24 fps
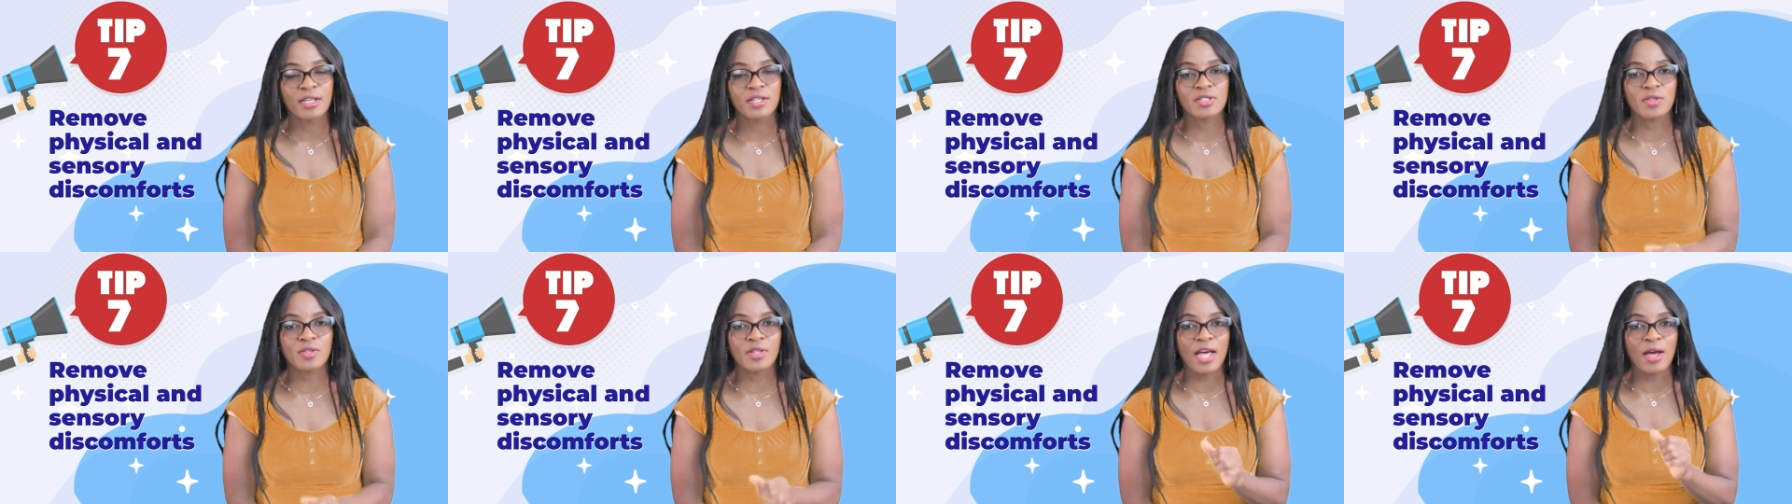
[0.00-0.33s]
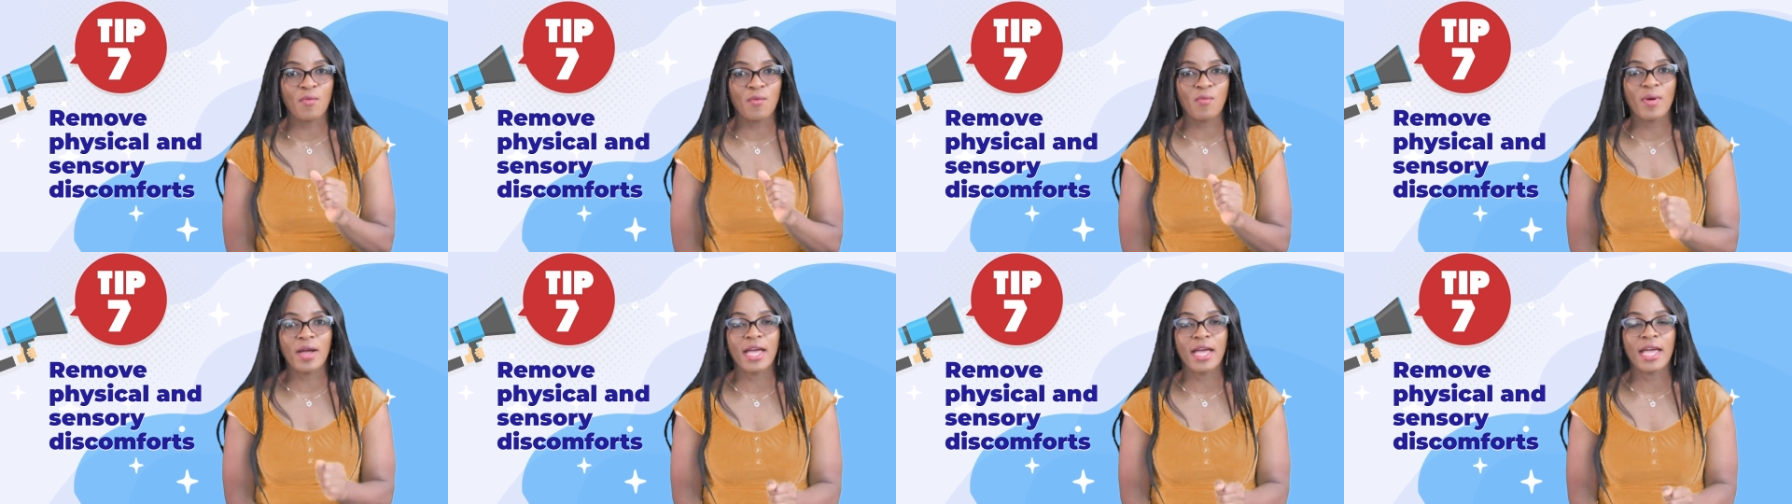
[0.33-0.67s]
So
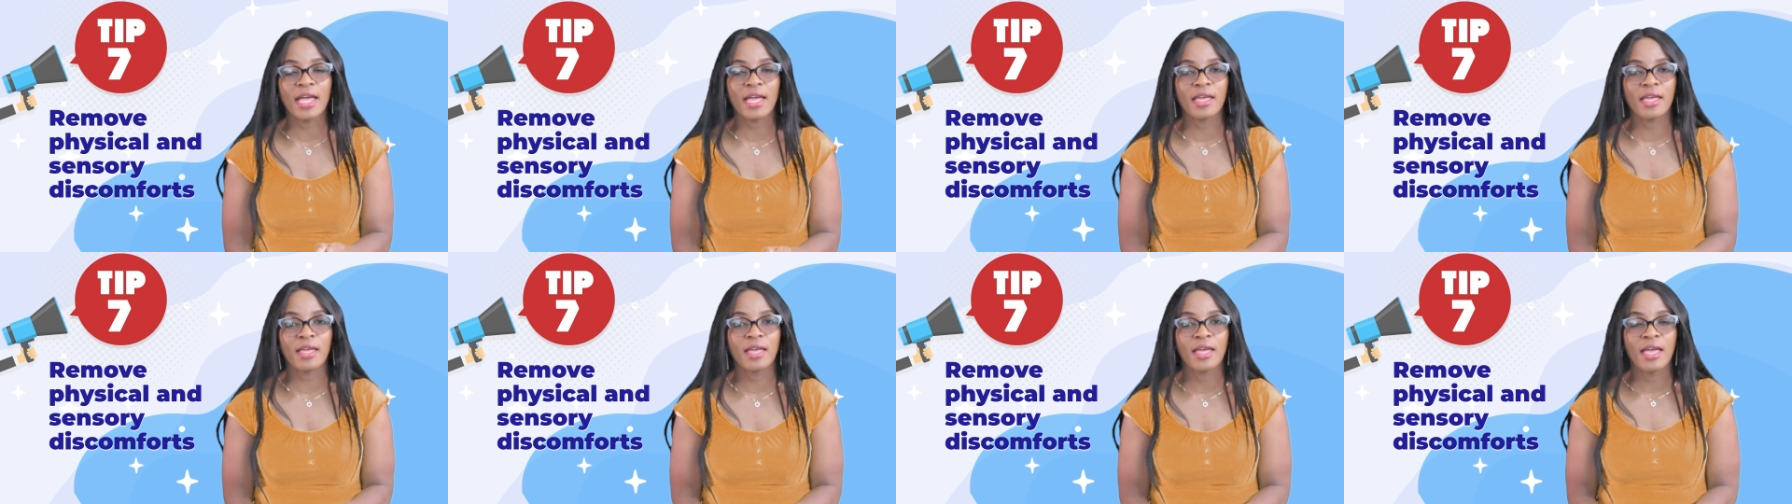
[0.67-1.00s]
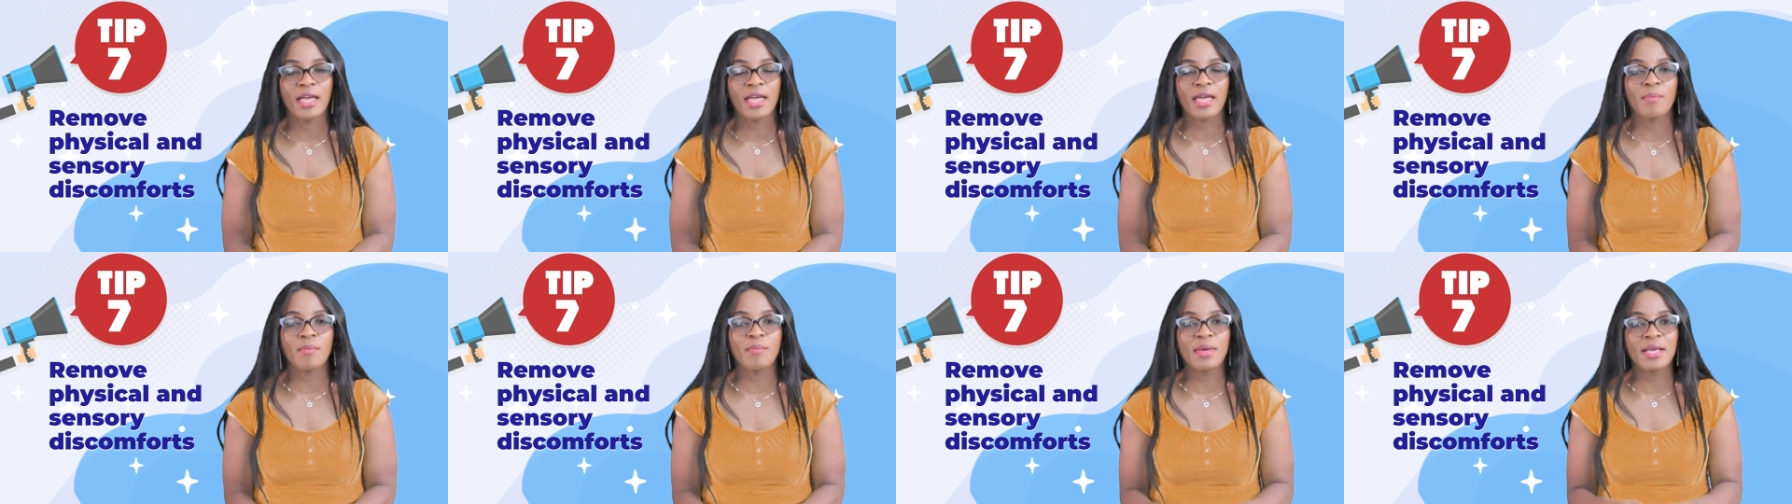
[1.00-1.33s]
that way
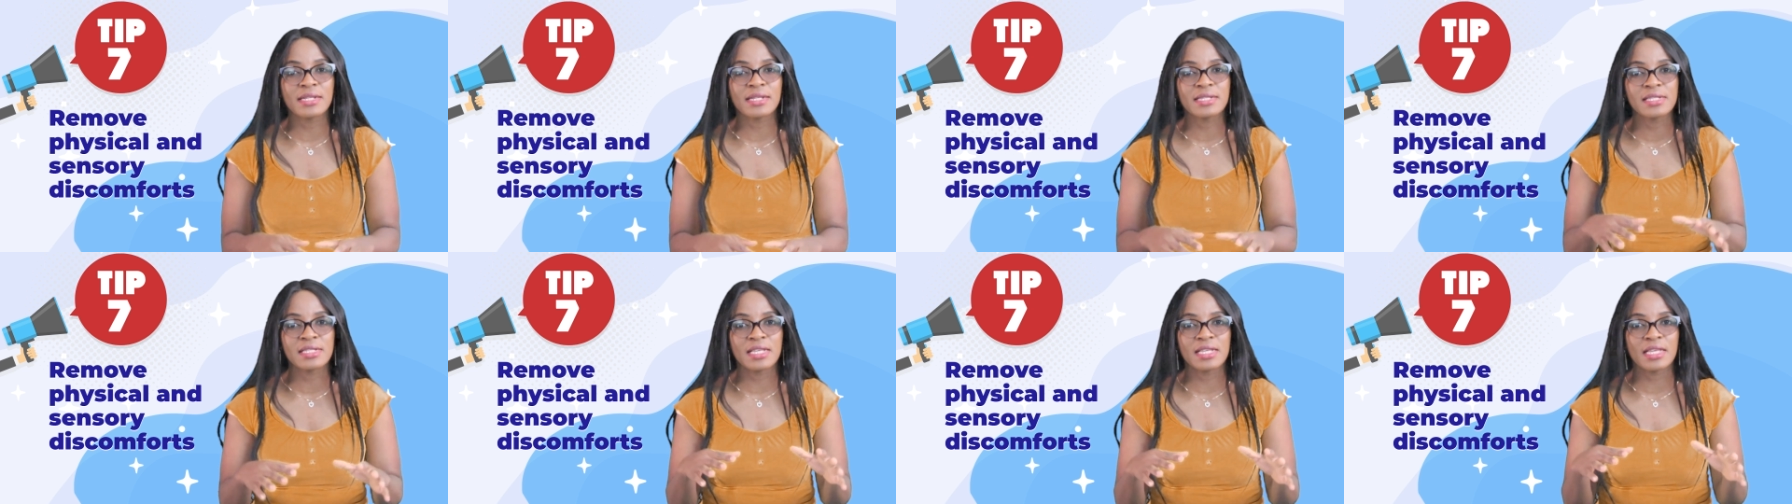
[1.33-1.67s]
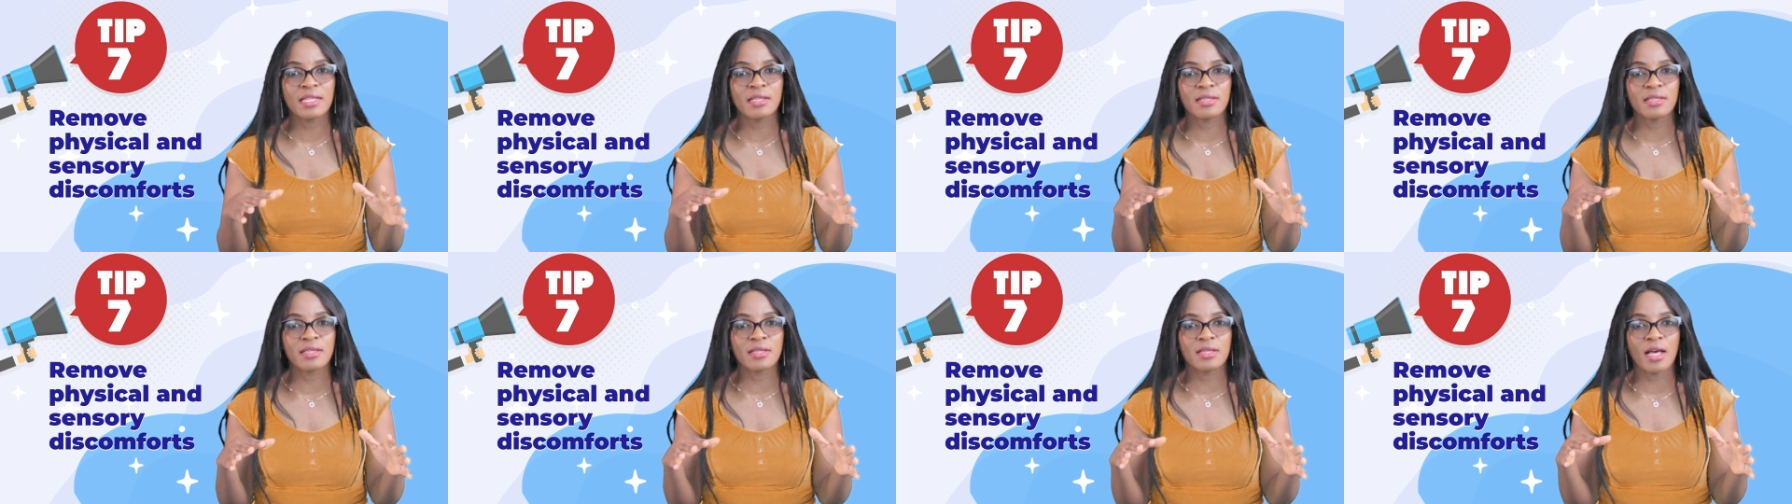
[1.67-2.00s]
it makes
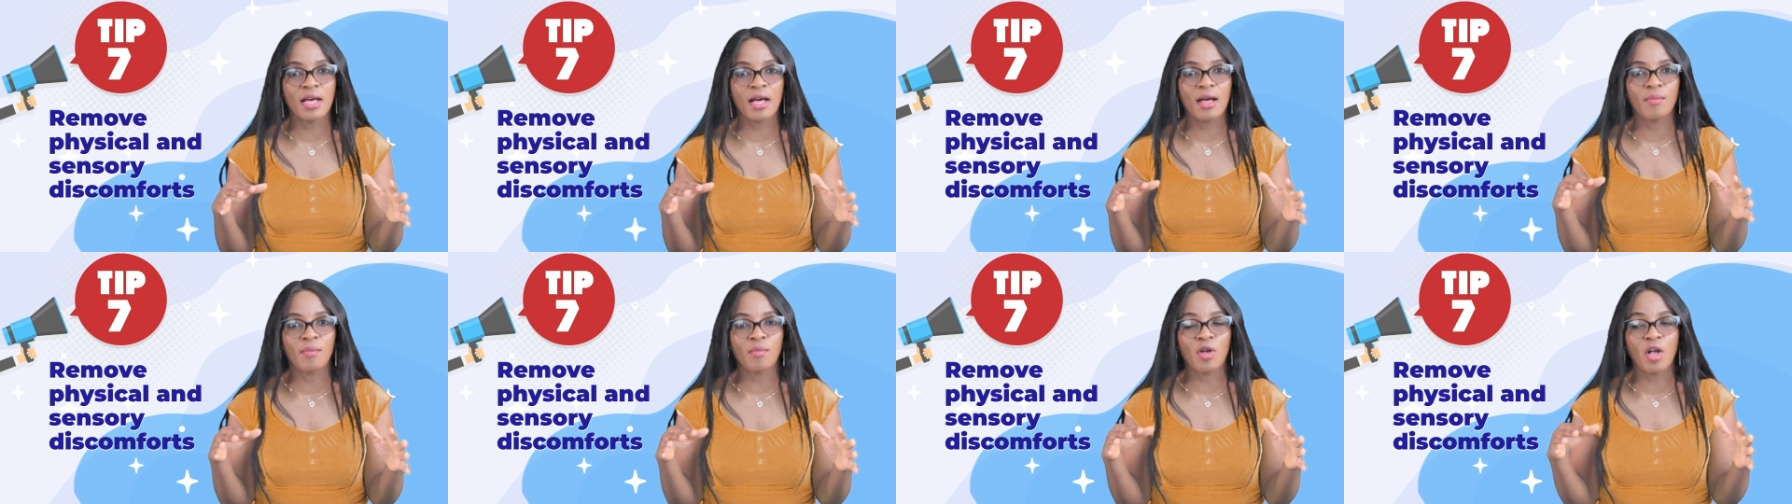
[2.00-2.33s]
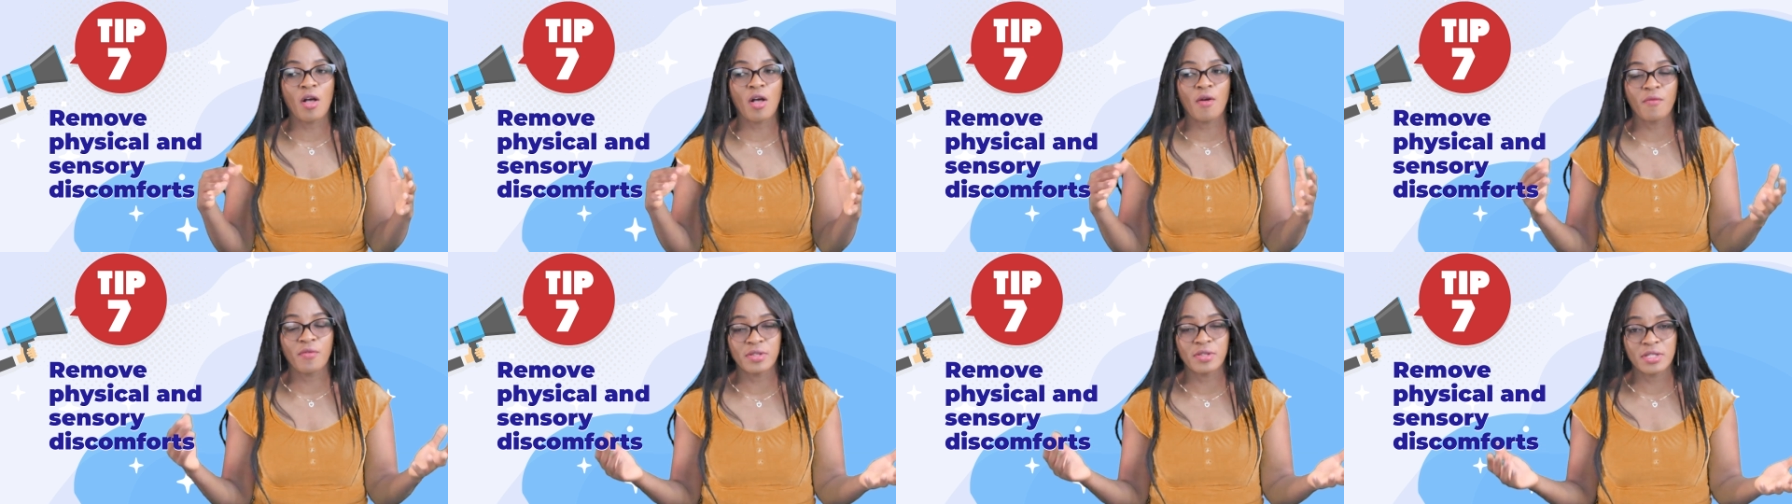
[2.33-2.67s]
it
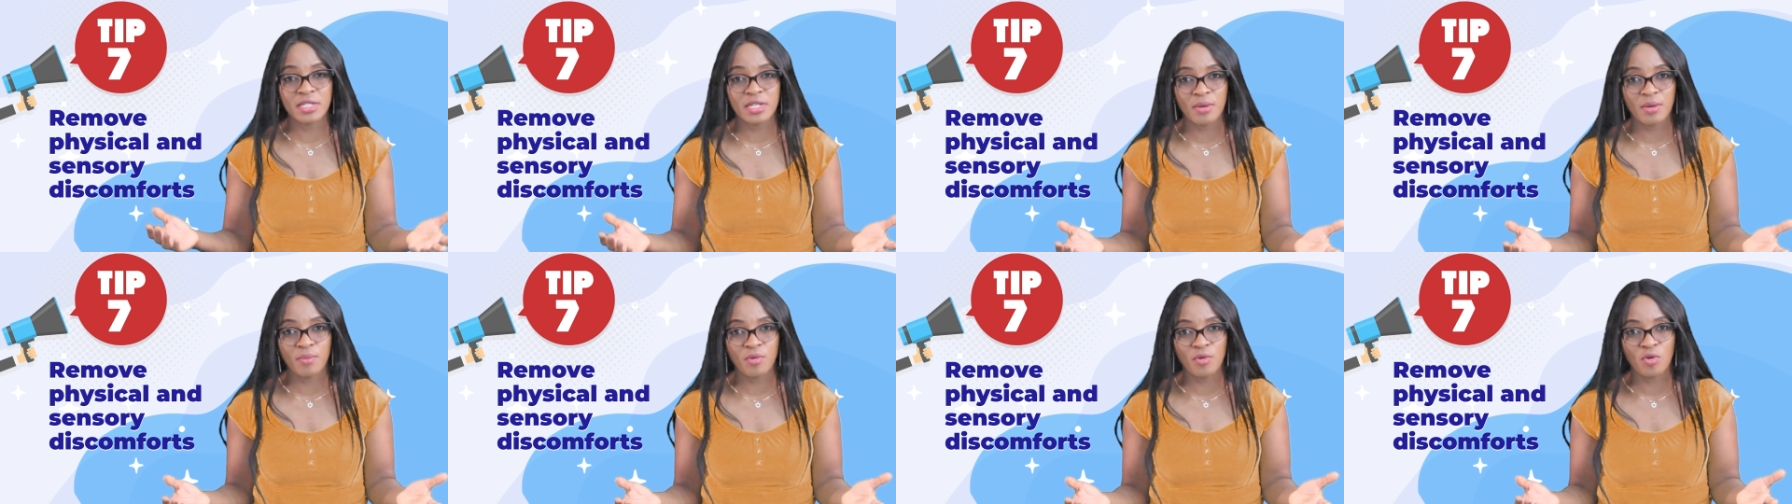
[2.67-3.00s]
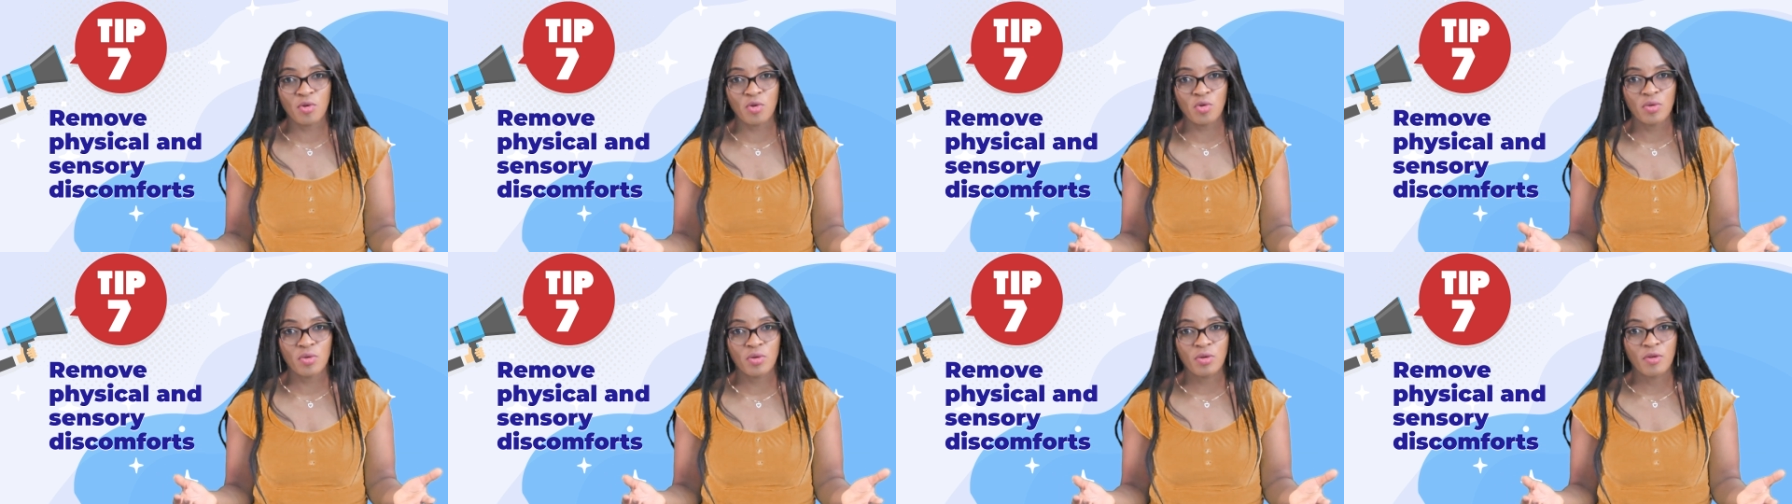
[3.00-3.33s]

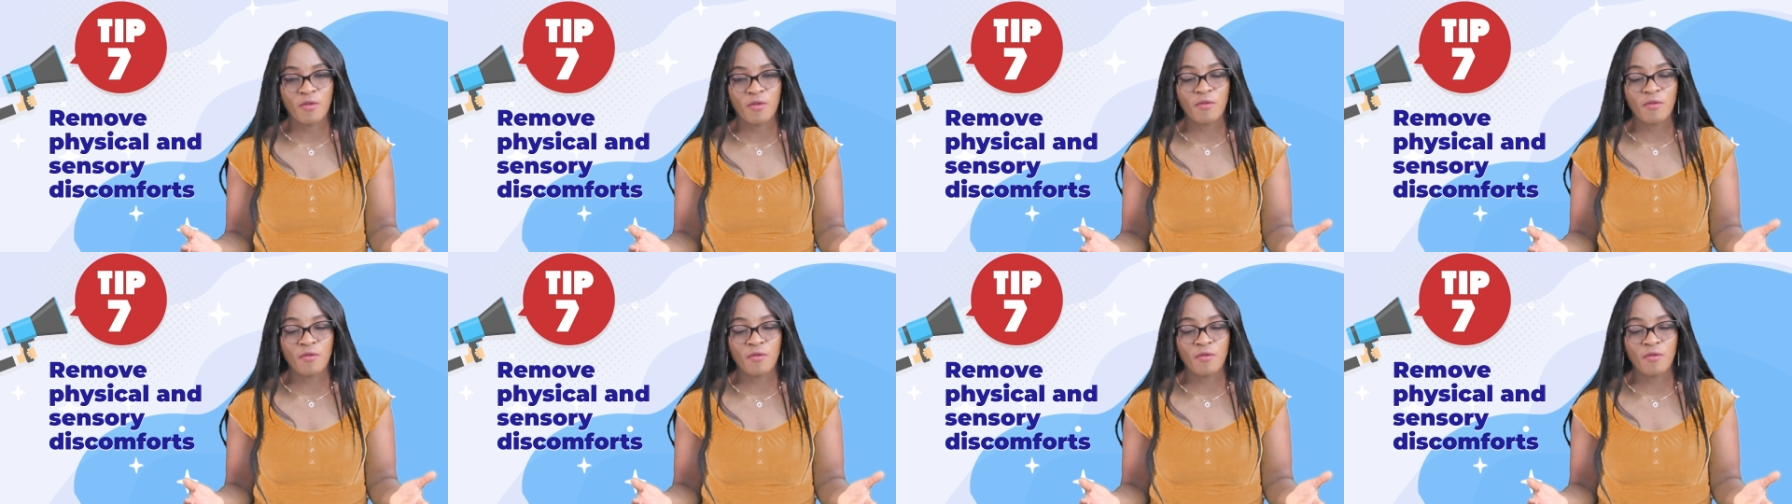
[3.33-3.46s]
comfortable